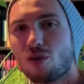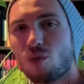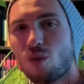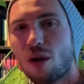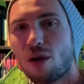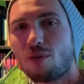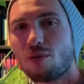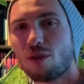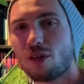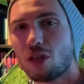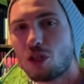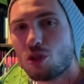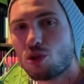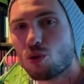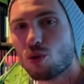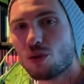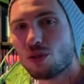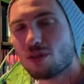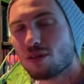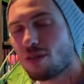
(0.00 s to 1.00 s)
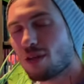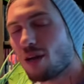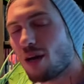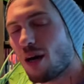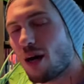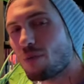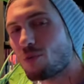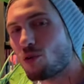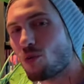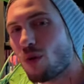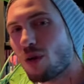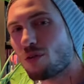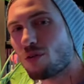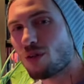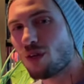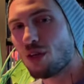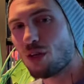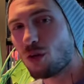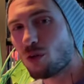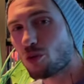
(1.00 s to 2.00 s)
Wine Rookie Short. I'm your Wine
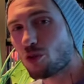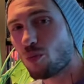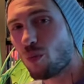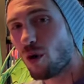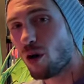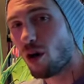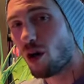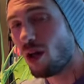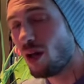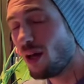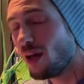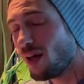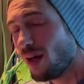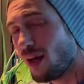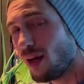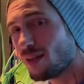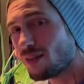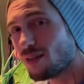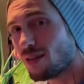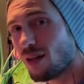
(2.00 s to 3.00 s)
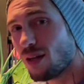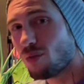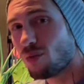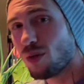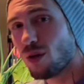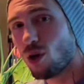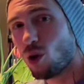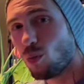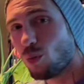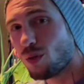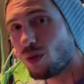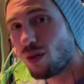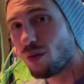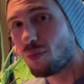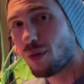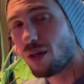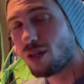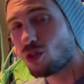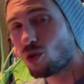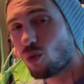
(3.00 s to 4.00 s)
Rookie host, Paul, and today we opened up a
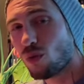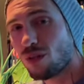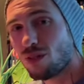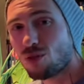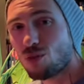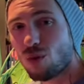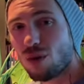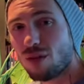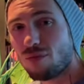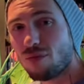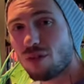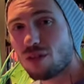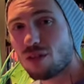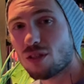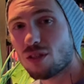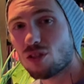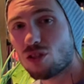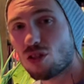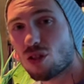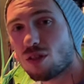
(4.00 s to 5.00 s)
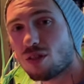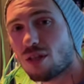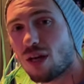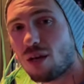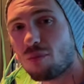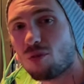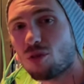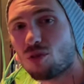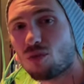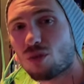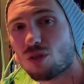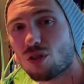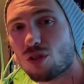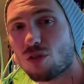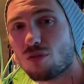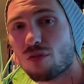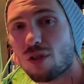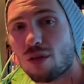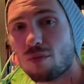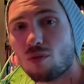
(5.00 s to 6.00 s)
2020 vintage Diamond Reserve
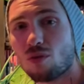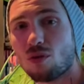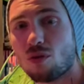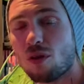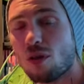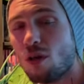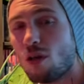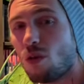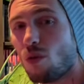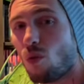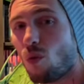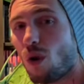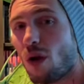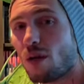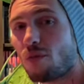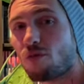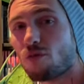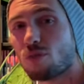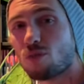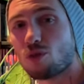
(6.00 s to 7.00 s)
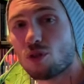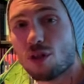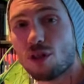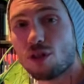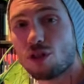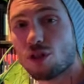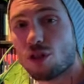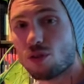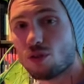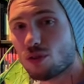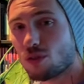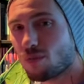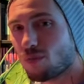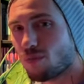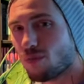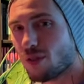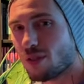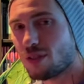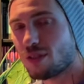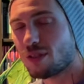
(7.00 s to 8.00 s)
label wine from Trader Joe's.
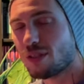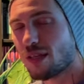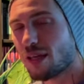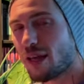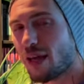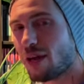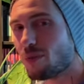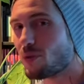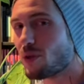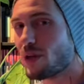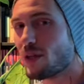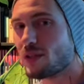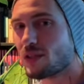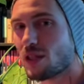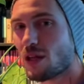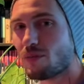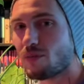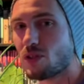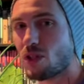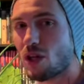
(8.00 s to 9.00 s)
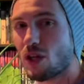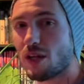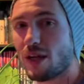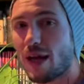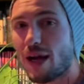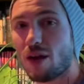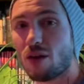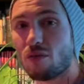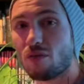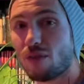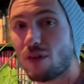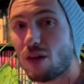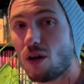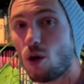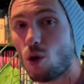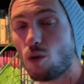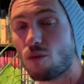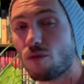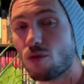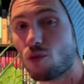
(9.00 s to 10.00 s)
This is a Cabernet Sauvignon out of the
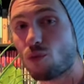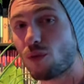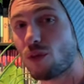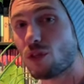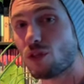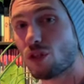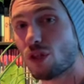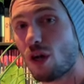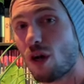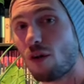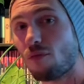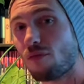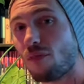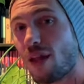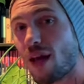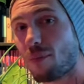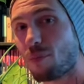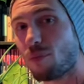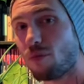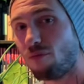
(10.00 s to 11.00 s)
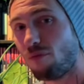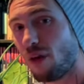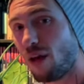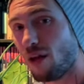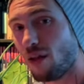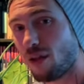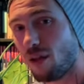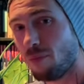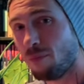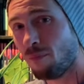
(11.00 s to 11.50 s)
Oakville region of Napa Valley.